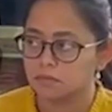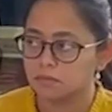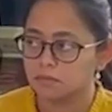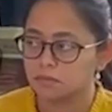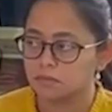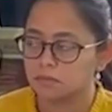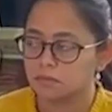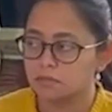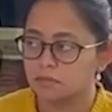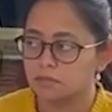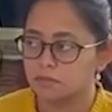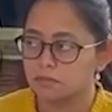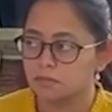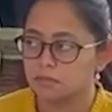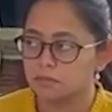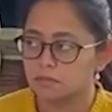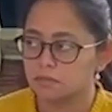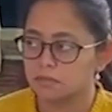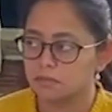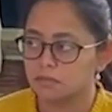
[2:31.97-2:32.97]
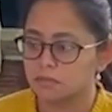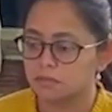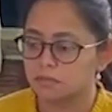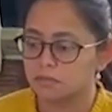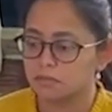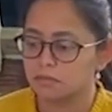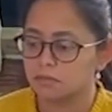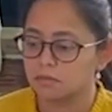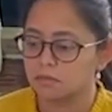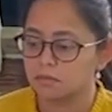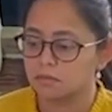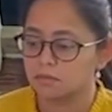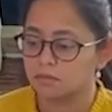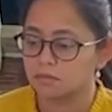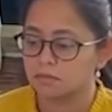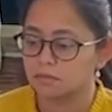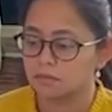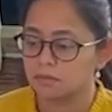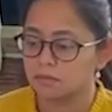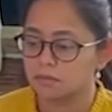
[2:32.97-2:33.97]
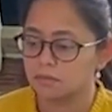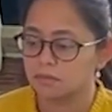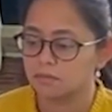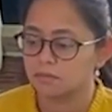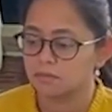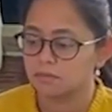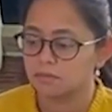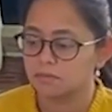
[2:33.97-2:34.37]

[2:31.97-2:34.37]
(silent)